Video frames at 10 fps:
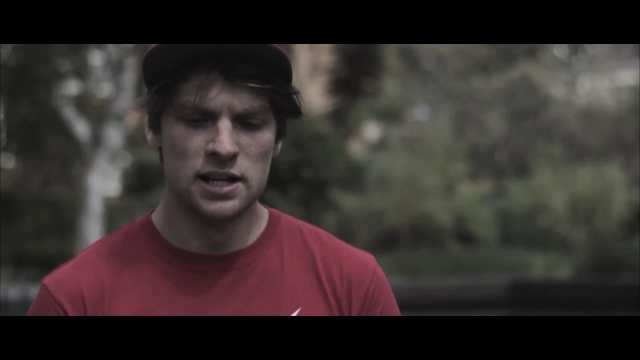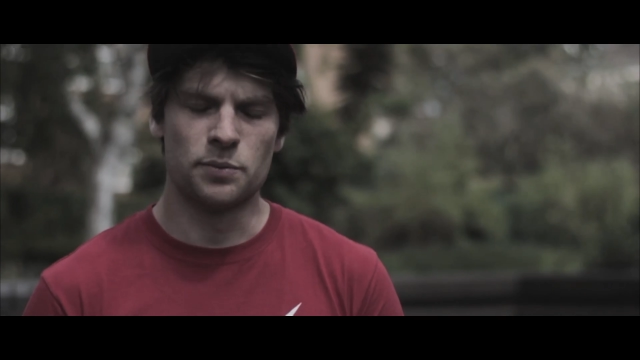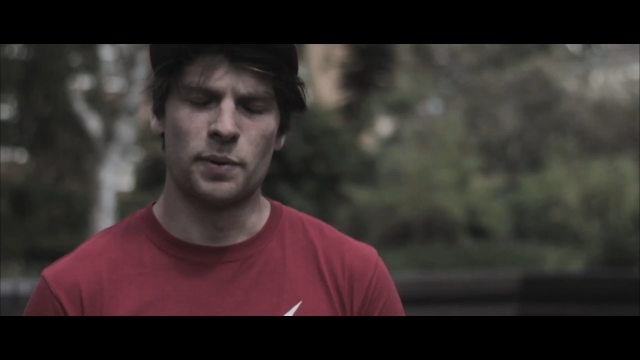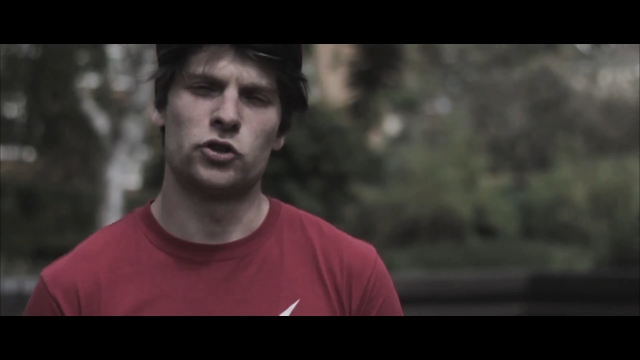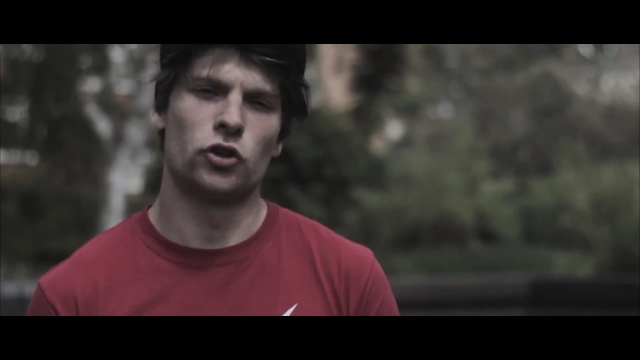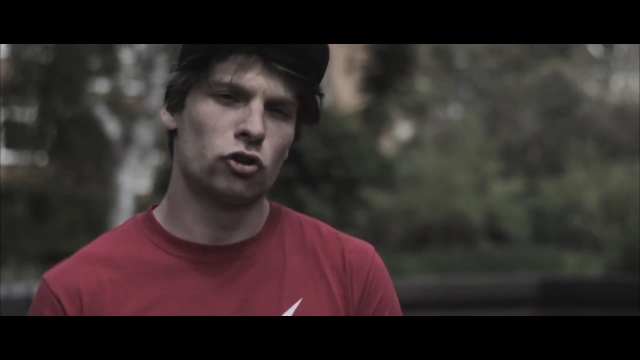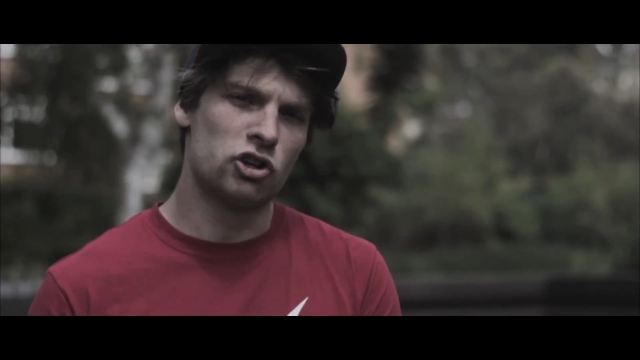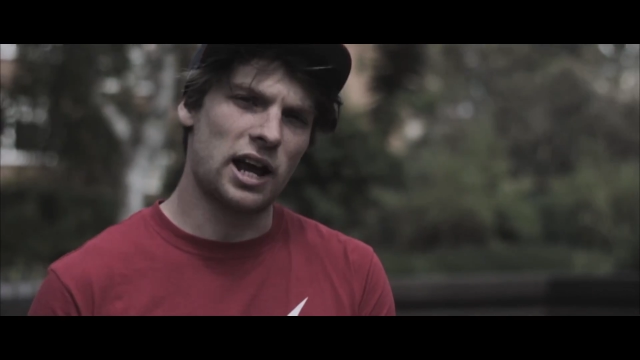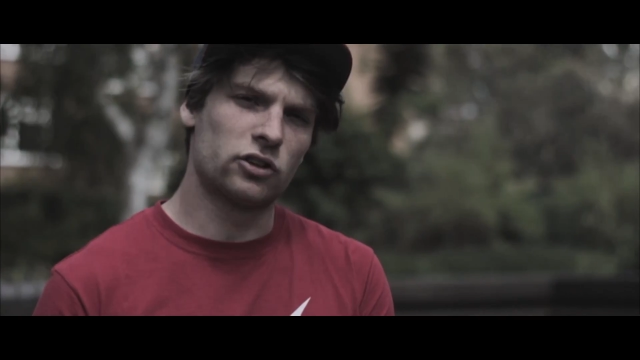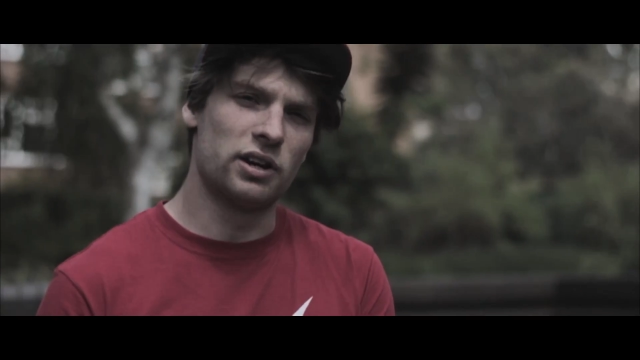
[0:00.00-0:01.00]
To make sure your
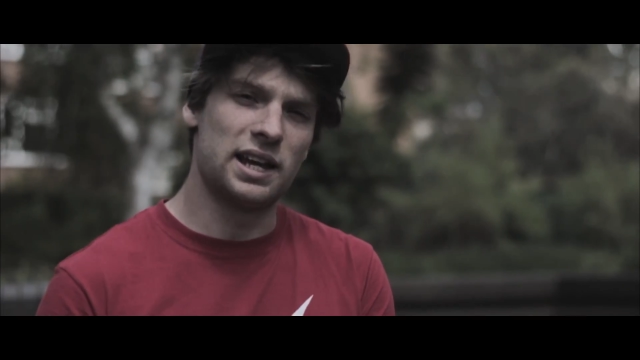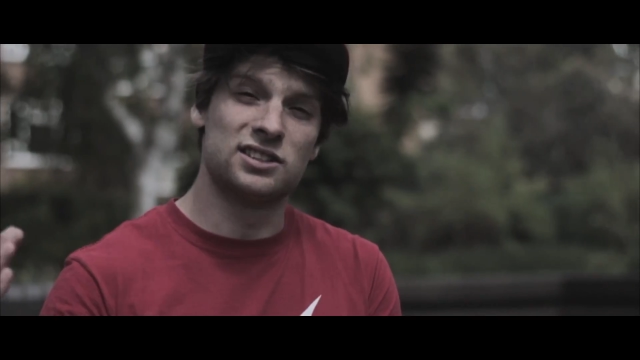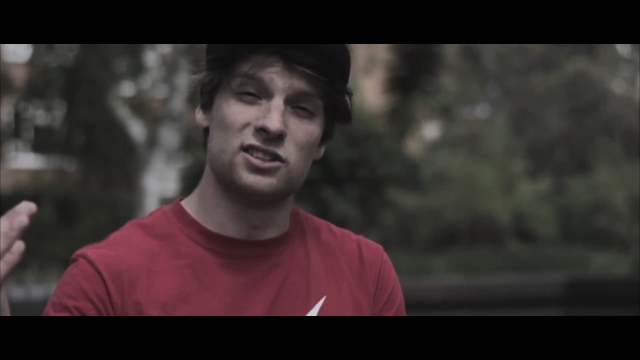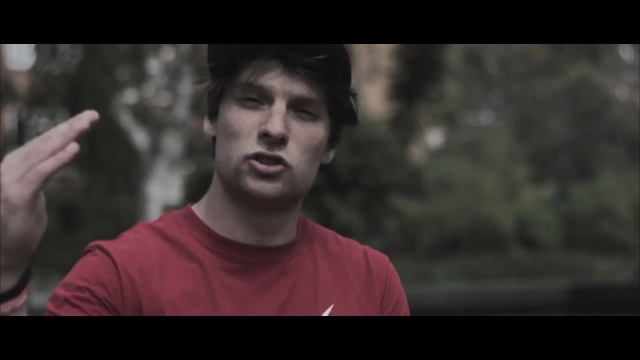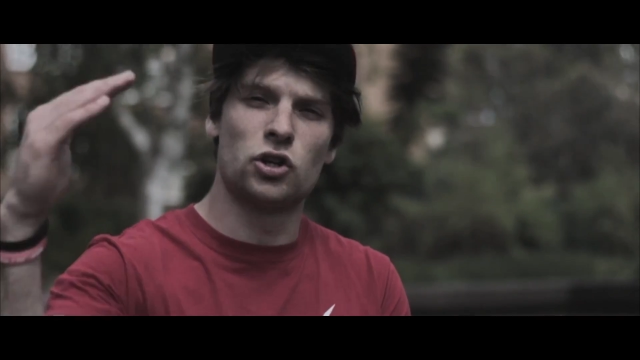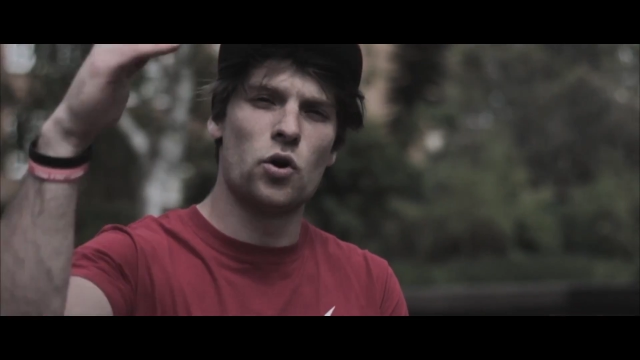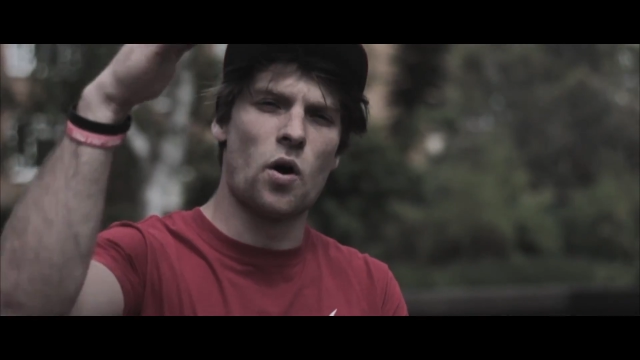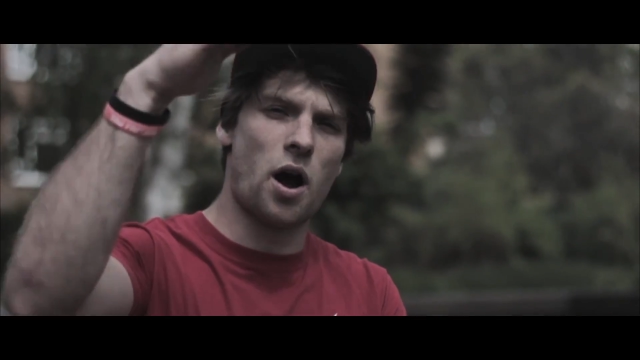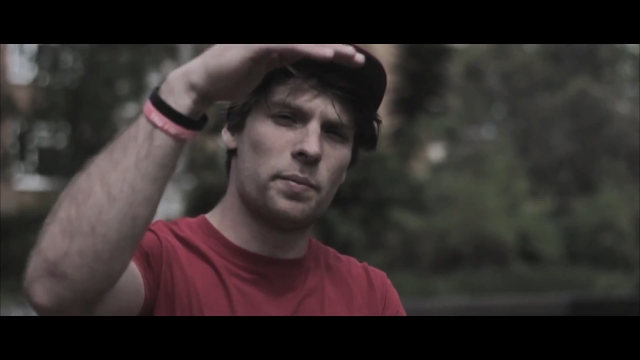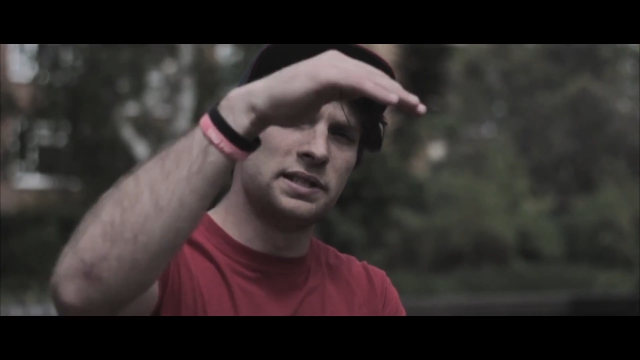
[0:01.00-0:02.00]
trajectory isn't too
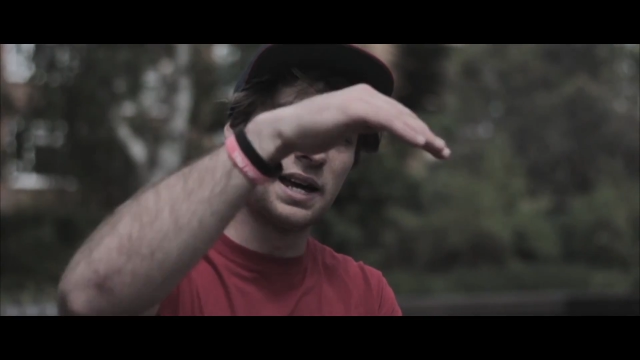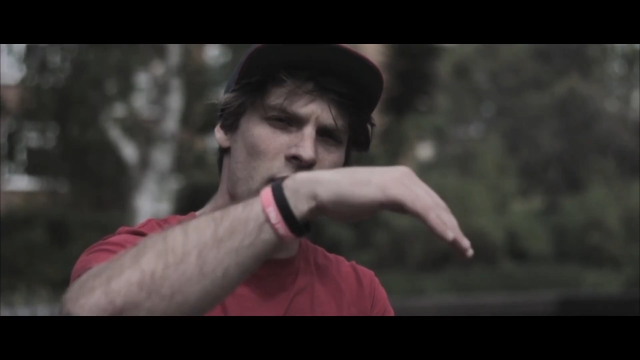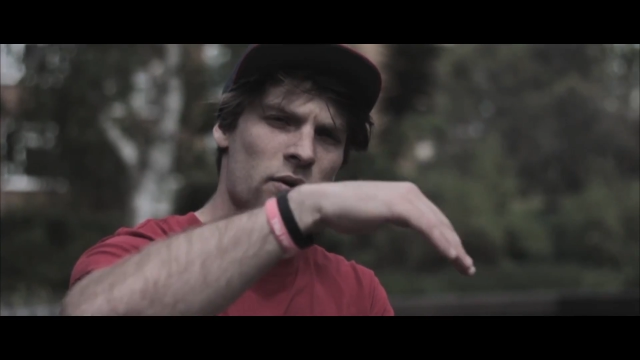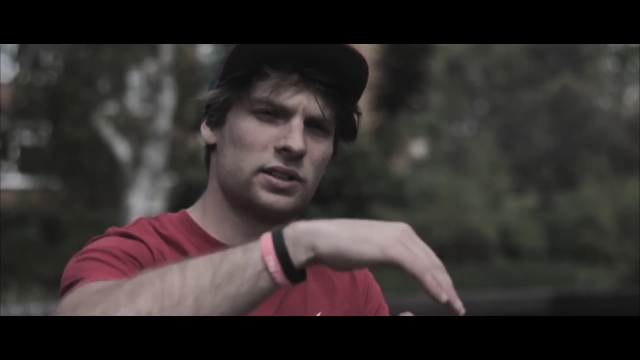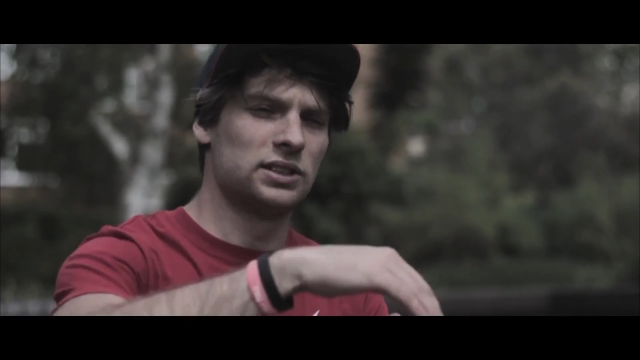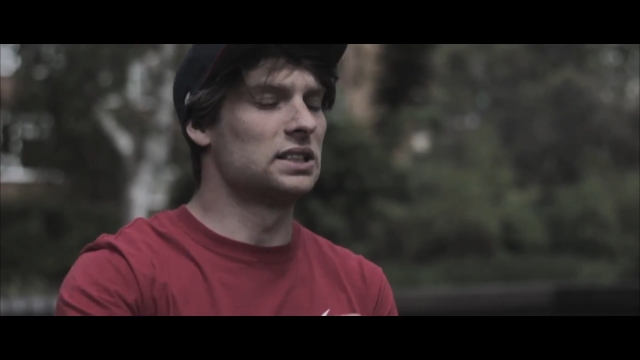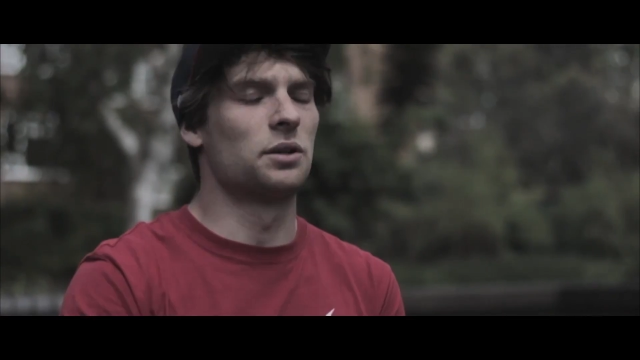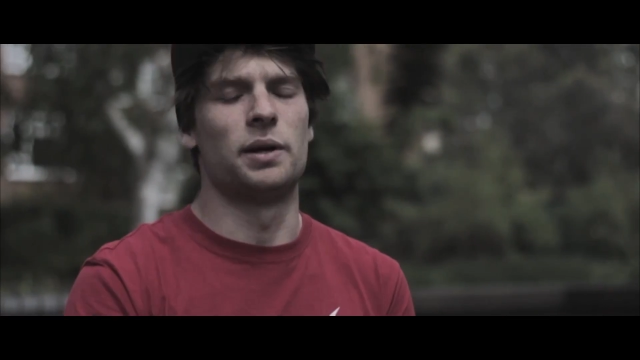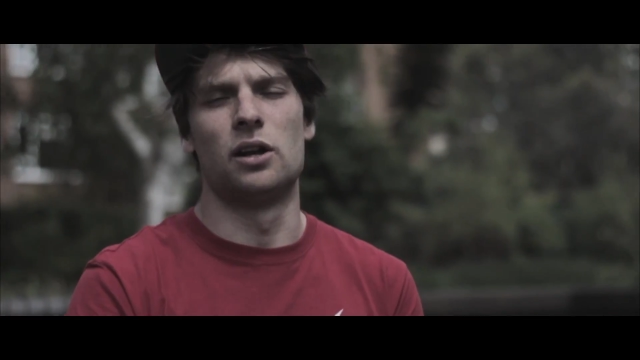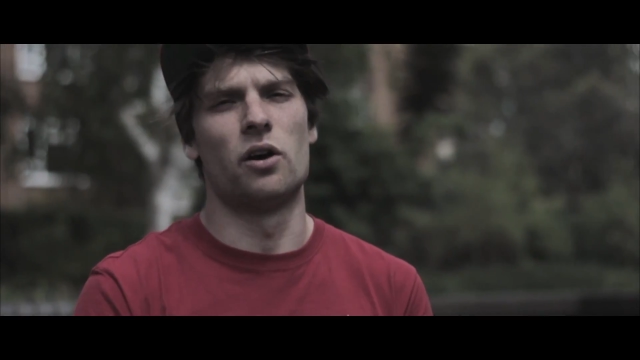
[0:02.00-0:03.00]
up and down, because there's
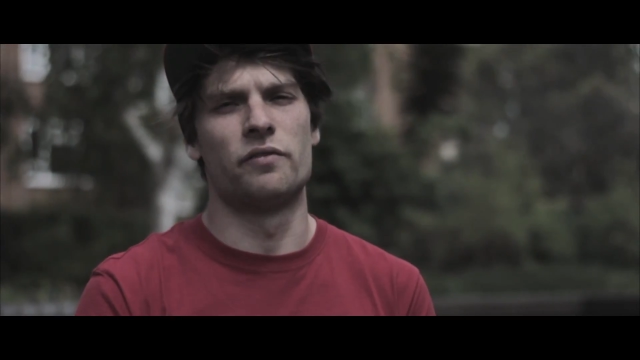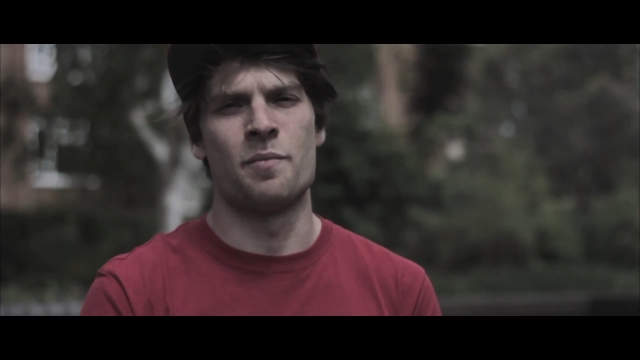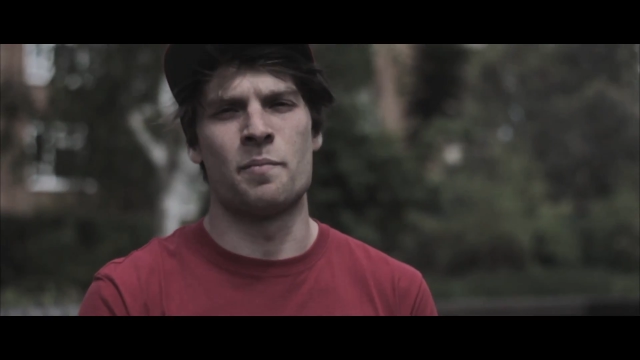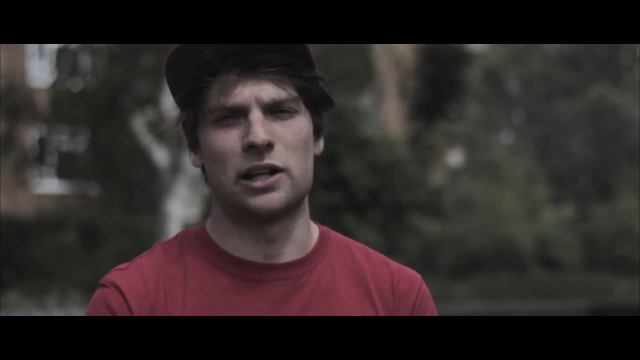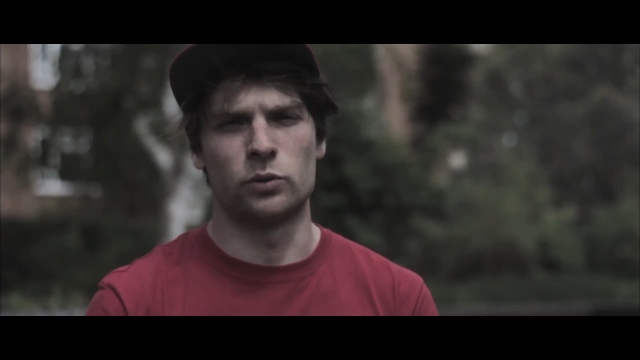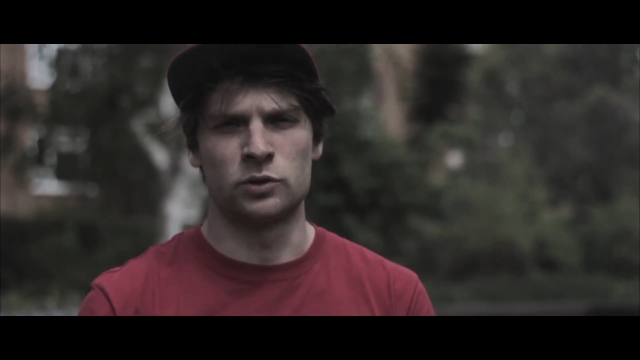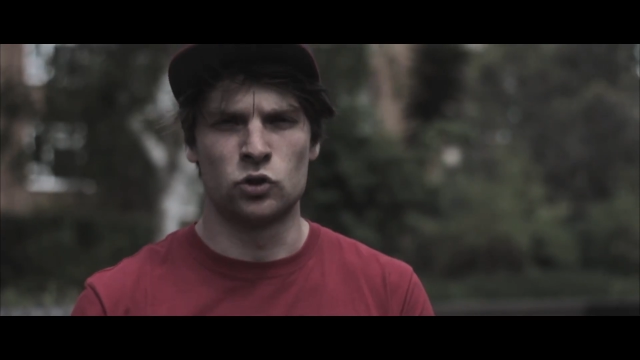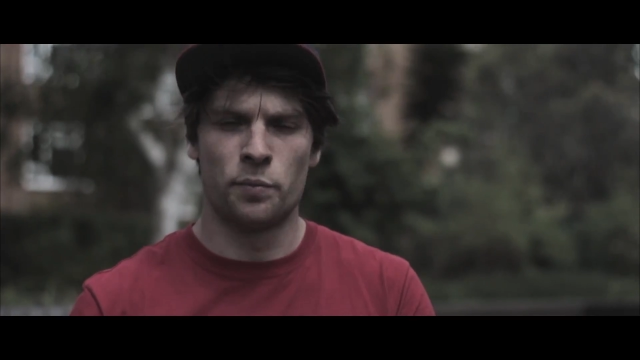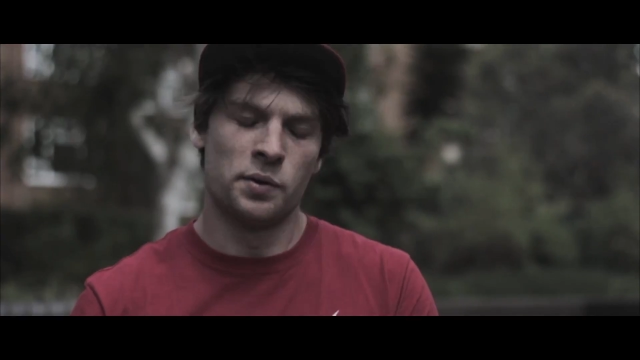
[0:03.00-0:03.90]
going to be a lot of impact to absorb.